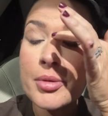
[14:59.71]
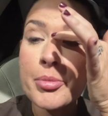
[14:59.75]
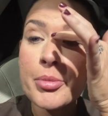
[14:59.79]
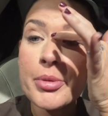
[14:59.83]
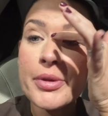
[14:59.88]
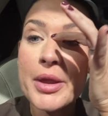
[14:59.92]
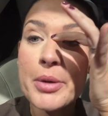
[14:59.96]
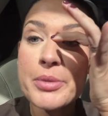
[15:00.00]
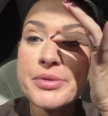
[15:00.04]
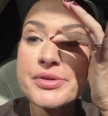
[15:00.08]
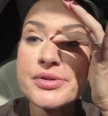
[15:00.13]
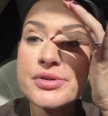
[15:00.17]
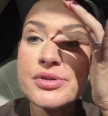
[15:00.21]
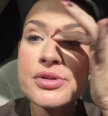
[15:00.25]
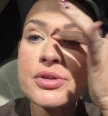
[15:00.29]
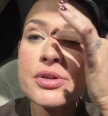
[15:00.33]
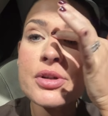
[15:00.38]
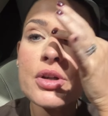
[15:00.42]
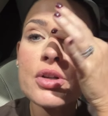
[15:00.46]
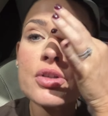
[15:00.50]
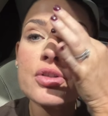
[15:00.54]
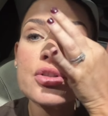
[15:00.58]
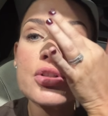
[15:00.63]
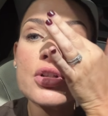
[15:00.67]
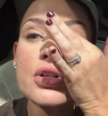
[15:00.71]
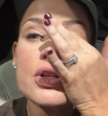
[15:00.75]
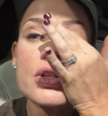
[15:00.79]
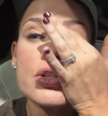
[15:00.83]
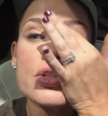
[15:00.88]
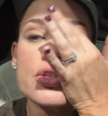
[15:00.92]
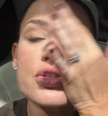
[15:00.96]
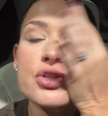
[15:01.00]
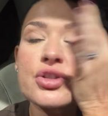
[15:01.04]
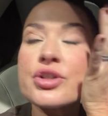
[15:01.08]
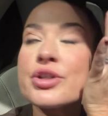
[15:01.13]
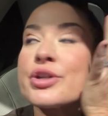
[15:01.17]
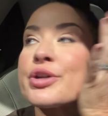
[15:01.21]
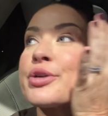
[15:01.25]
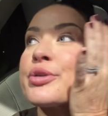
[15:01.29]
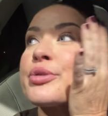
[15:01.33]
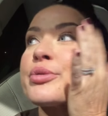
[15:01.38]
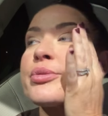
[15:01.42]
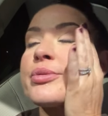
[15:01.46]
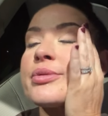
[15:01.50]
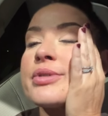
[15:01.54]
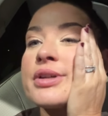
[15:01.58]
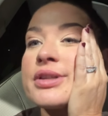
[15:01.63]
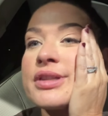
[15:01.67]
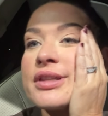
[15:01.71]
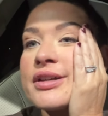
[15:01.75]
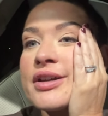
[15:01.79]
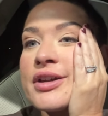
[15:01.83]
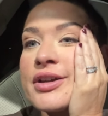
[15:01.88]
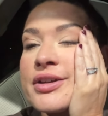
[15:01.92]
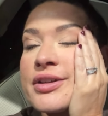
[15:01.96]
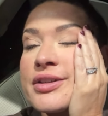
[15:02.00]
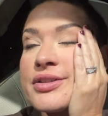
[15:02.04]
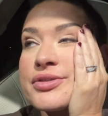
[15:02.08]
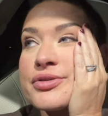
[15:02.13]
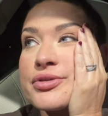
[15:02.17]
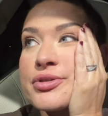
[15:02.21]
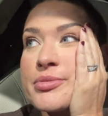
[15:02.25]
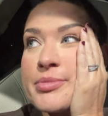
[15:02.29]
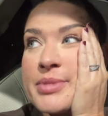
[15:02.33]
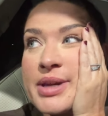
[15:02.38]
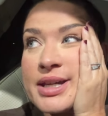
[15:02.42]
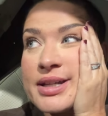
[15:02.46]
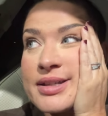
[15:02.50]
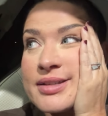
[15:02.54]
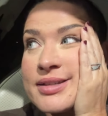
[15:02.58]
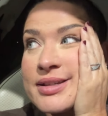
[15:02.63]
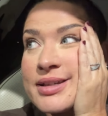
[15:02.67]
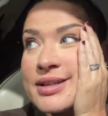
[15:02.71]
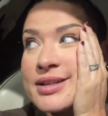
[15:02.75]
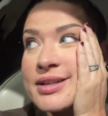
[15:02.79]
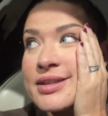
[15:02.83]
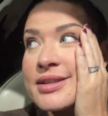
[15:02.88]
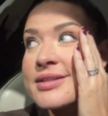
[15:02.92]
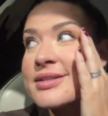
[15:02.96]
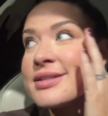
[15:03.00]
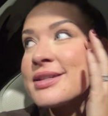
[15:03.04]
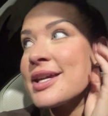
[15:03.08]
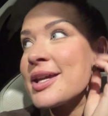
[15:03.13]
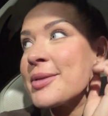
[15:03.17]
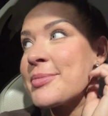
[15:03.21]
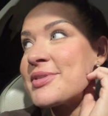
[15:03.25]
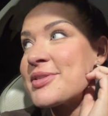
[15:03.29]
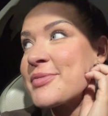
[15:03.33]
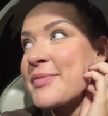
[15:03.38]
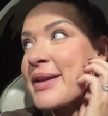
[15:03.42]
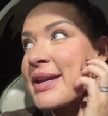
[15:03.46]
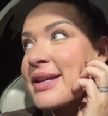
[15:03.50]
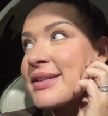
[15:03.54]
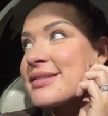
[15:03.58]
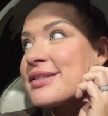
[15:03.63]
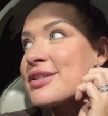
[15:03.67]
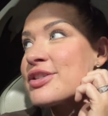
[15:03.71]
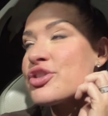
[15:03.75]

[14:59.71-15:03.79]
That was such a good shoot, and the girls are amazing, and the team's amazing,